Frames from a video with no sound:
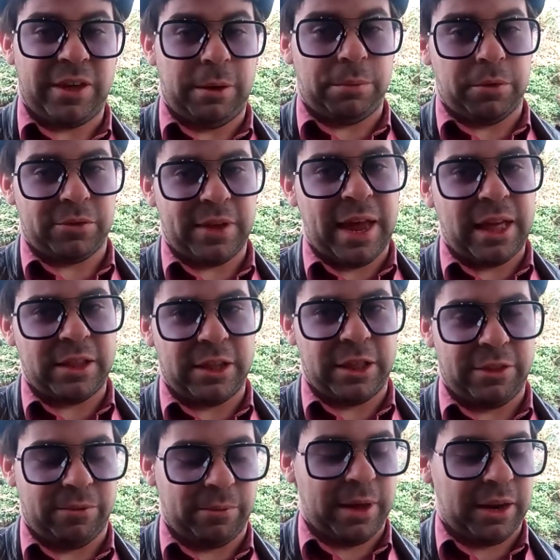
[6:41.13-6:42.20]
keep their
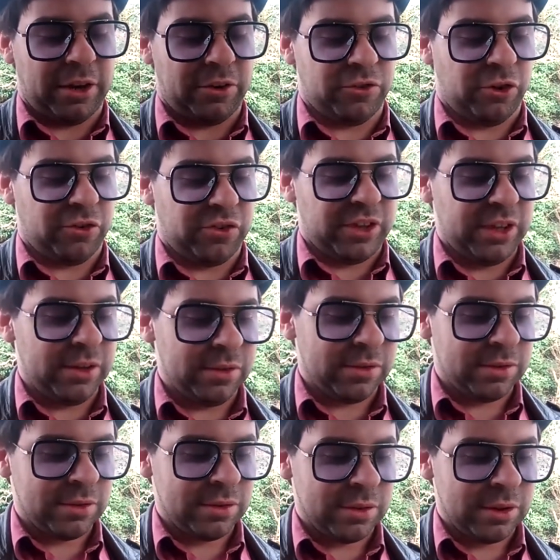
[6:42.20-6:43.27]
talons from getting dirty,
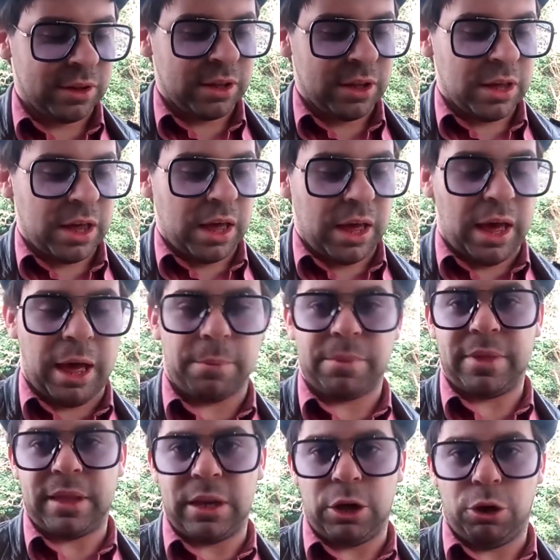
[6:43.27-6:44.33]

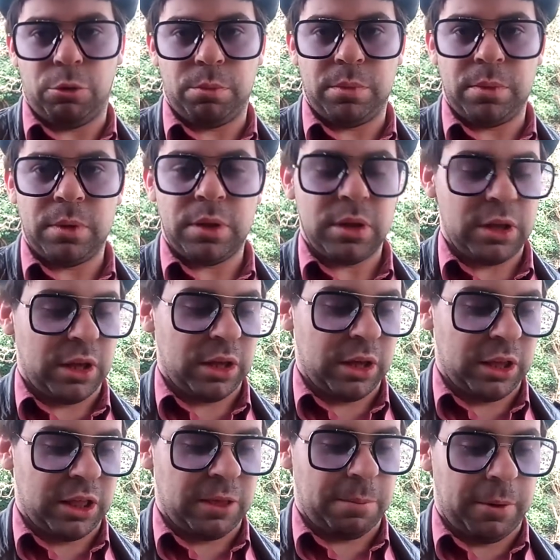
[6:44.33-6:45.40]
Absalom
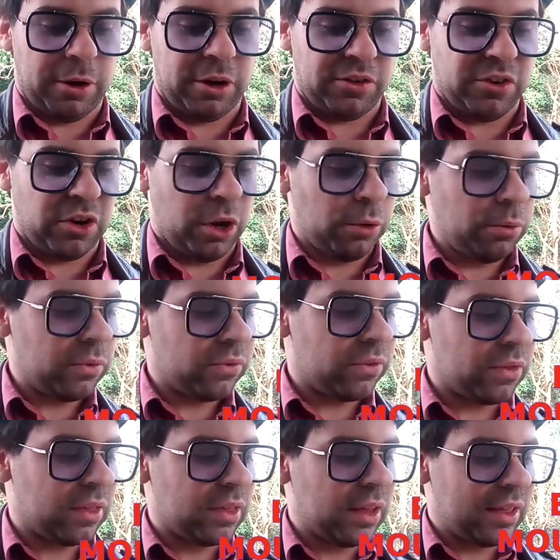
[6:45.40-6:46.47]
inspirited
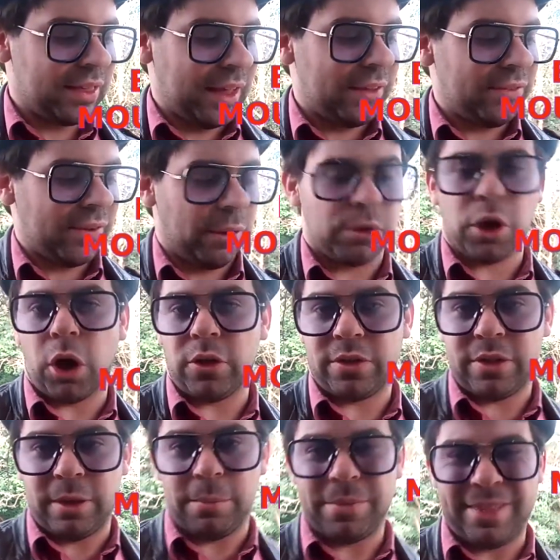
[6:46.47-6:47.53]
hosts send out
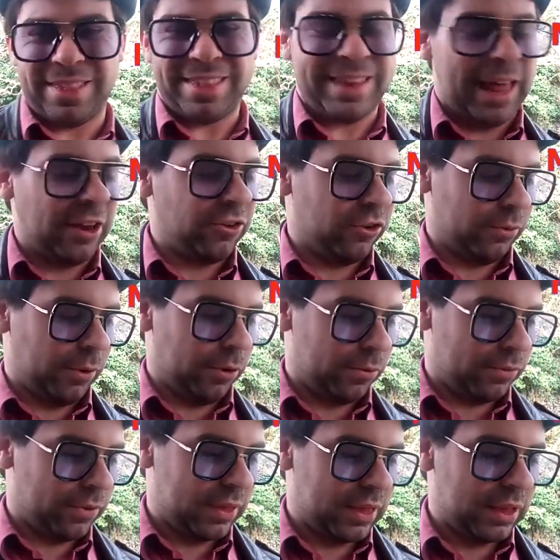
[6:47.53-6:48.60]
gossips and
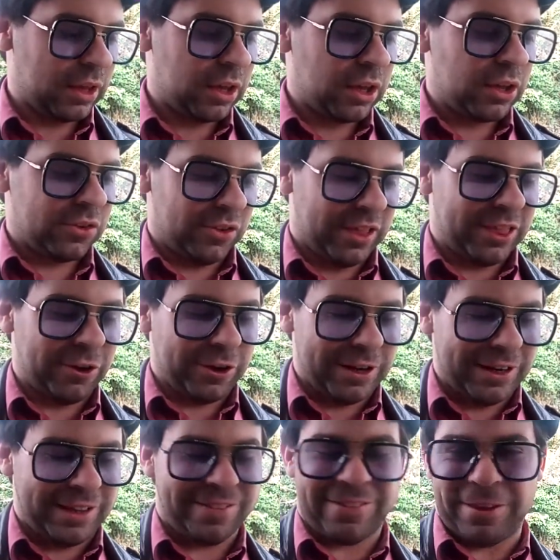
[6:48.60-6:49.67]
slanderers to
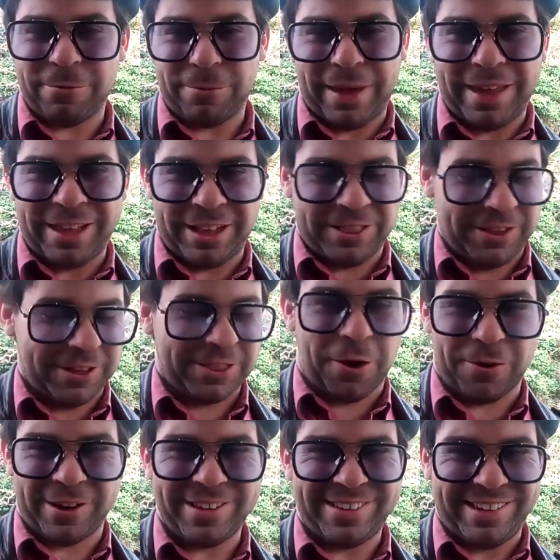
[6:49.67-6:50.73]
subtly derail the
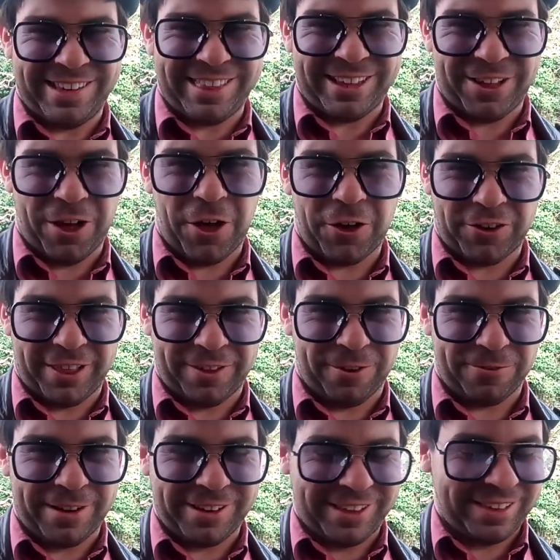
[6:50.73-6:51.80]
authority that God has
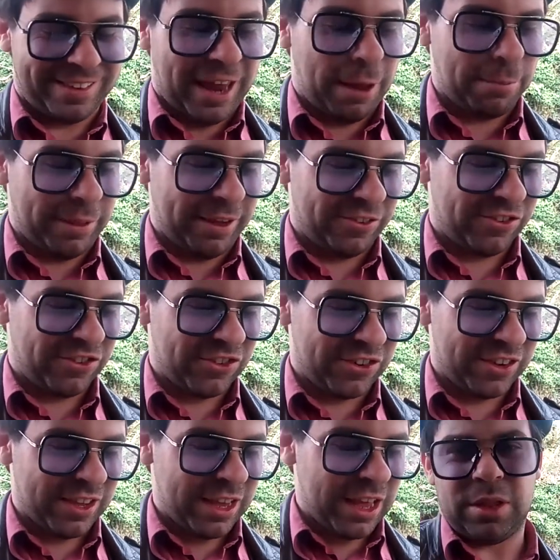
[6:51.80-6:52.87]
already established.
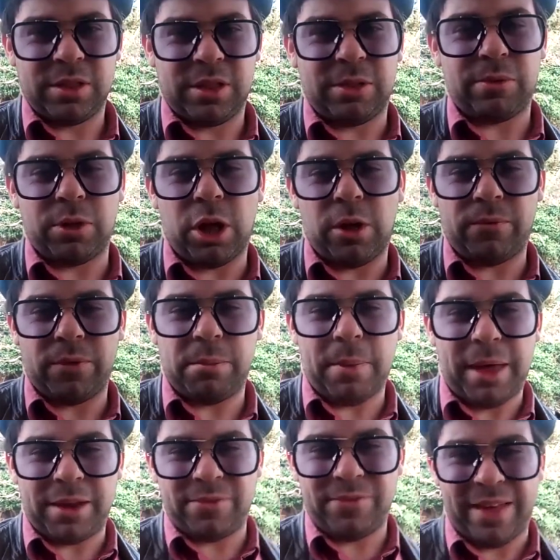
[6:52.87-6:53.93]
This will often
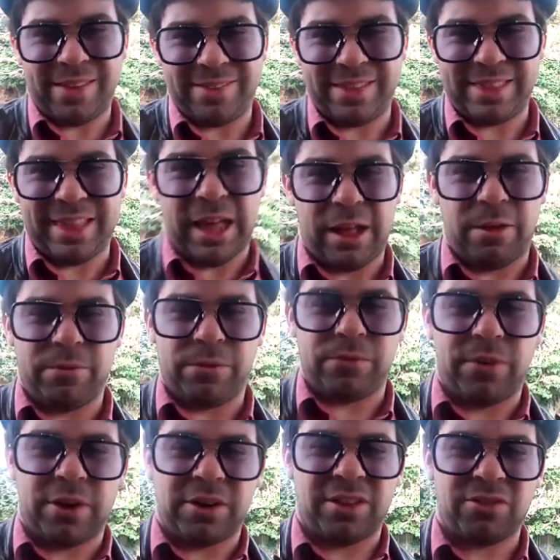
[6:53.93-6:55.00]
manifest itself in
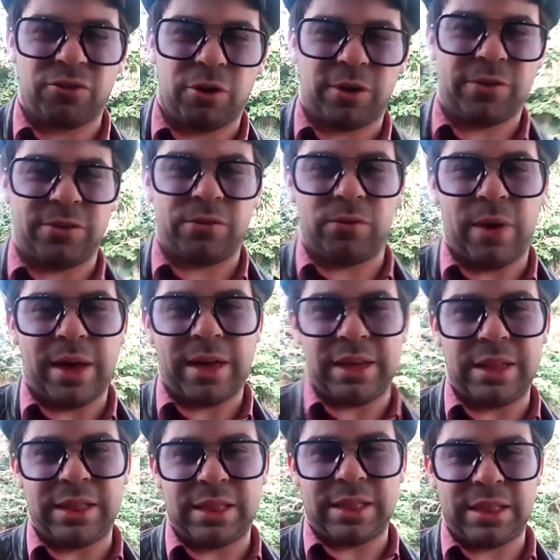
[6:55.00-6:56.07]
very destructive
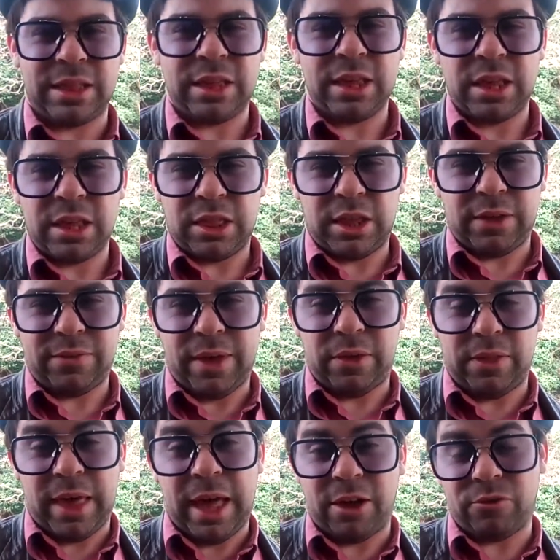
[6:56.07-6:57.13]
ways. Think of how
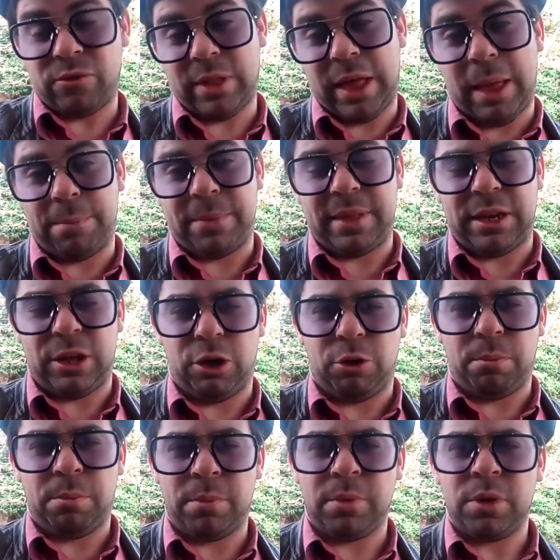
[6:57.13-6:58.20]
the actual
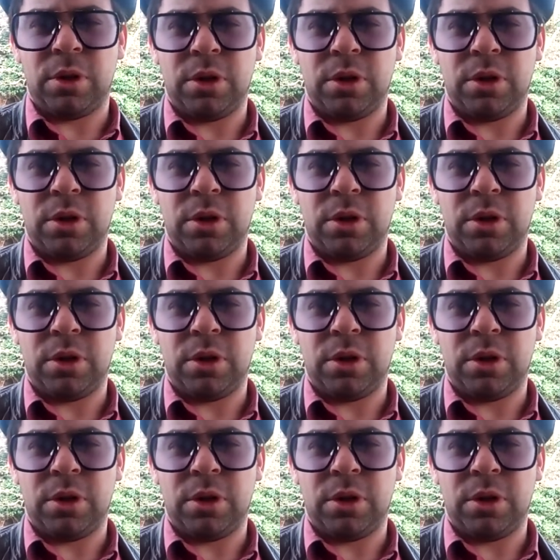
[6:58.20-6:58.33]
Absalom